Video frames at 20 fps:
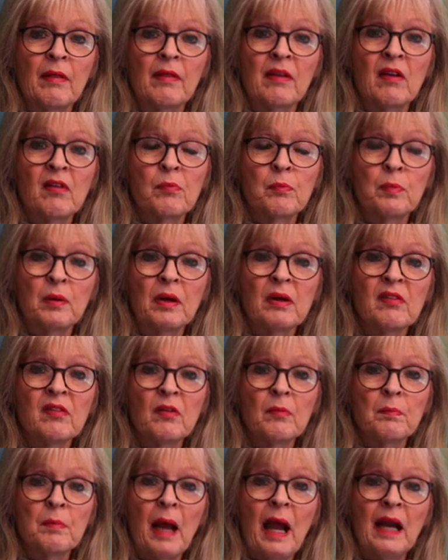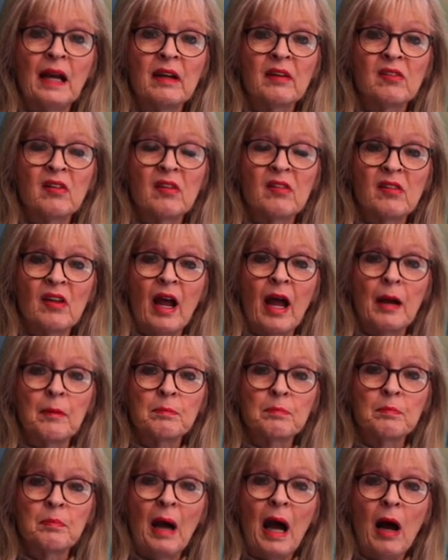these principalities
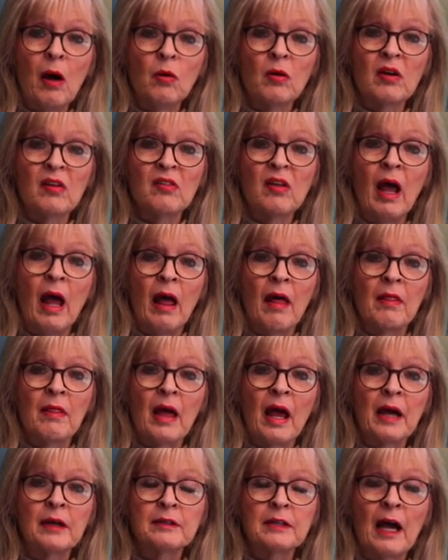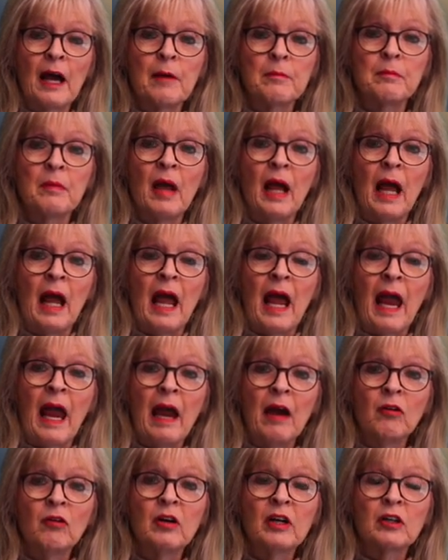and powers that
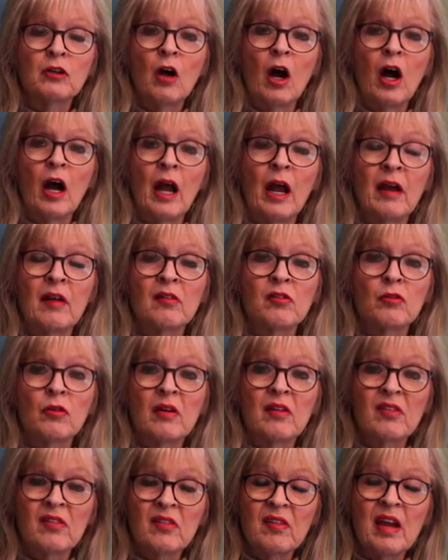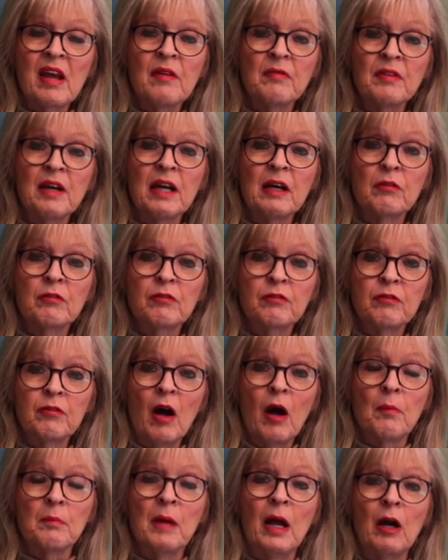Herod is receiving
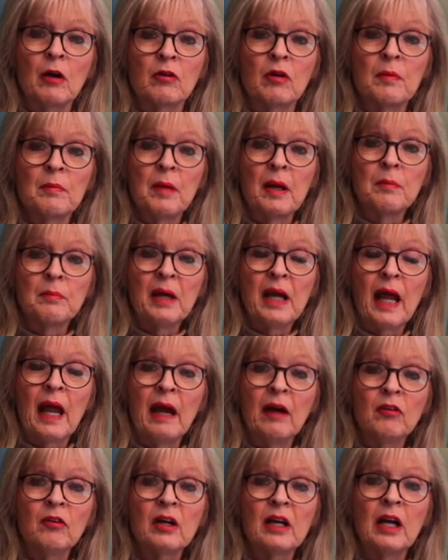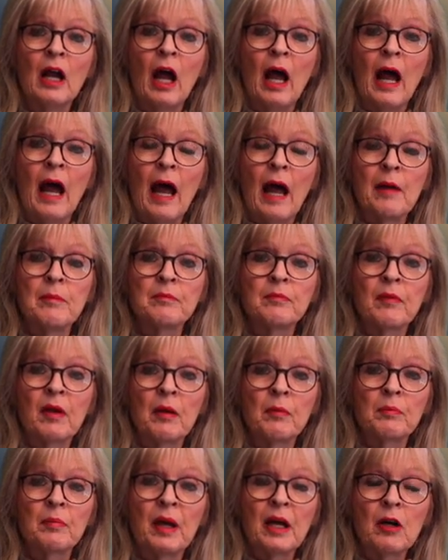from. Remember, Herod,
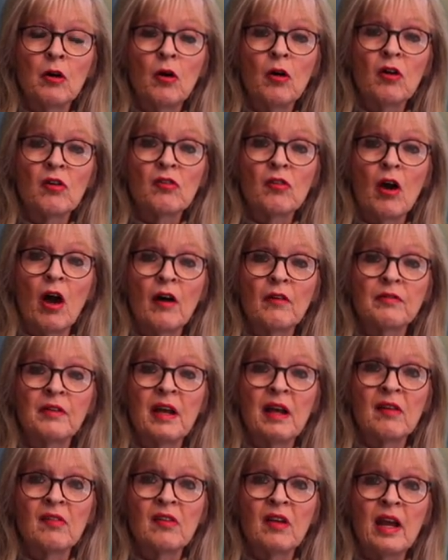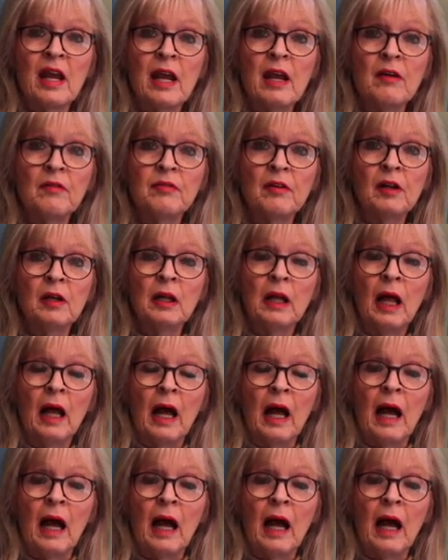because of his evil